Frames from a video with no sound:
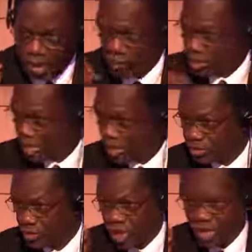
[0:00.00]
The challenge
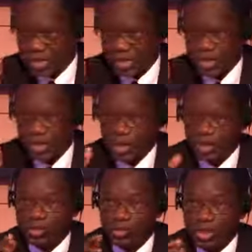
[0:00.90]
for us,
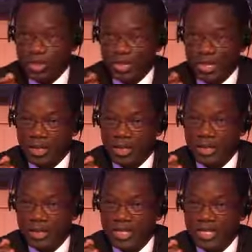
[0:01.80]

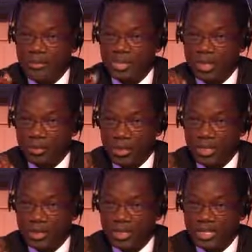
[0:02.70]
individual
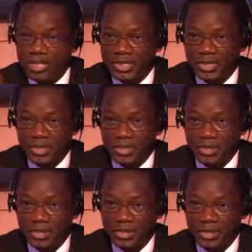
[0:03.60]
postal organizations,
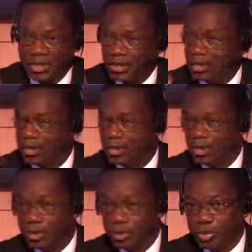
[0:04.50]

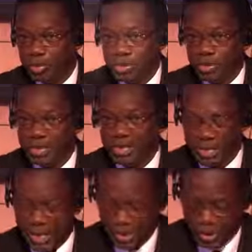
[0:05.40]
UPU
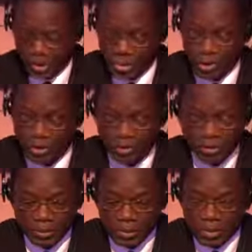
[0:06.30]
International Bureau,
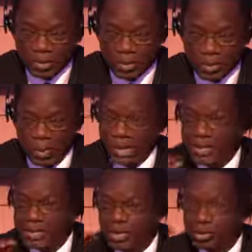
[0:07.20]

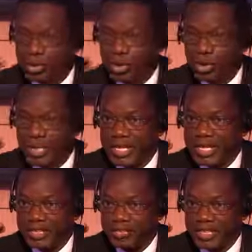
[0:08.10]
it's more or
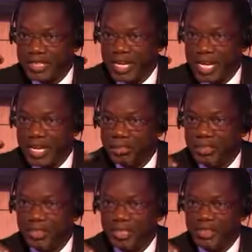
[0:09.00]
less the
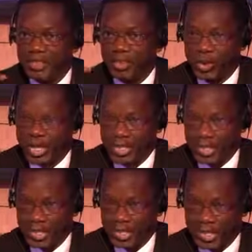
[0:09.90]
same in the trade
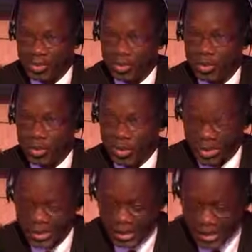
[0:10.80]
area because
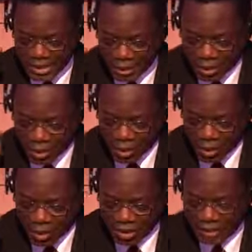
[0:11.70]
it is
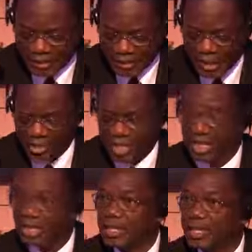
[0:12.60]
about
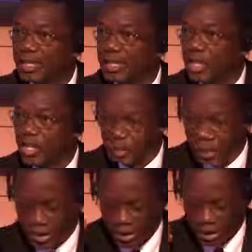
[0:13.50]
delivering
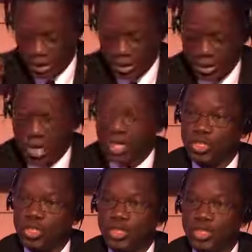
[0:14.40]
economic and
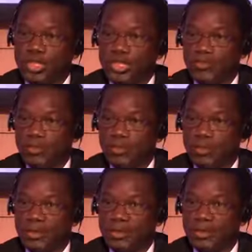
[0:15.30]
social
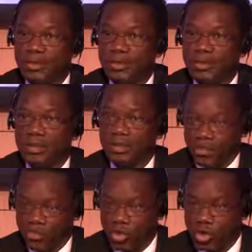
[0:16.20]
development,
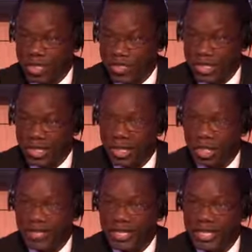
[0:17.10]
focusing
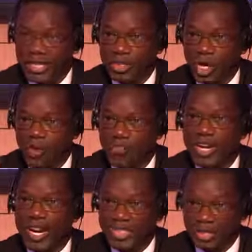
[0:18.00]
on the need
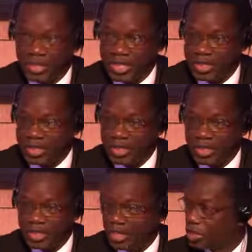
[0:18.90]
of countries
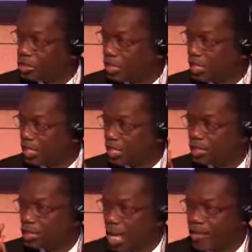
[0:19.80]
that are
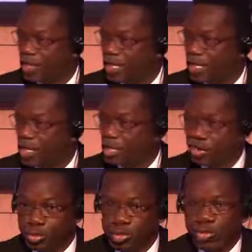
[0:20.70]
striving
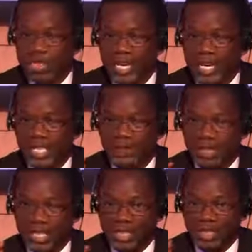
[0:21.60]
to boost their
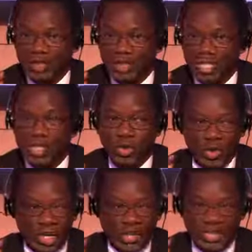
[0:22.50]
exportation,
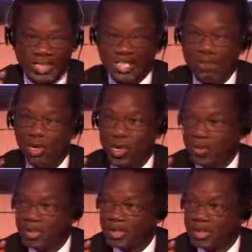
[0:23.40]
creating
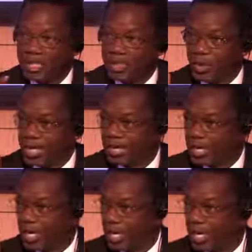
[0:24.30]
employment,
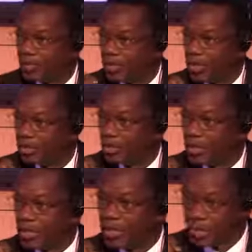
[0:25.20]
creating health for
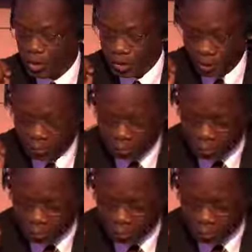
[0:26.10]
the economy.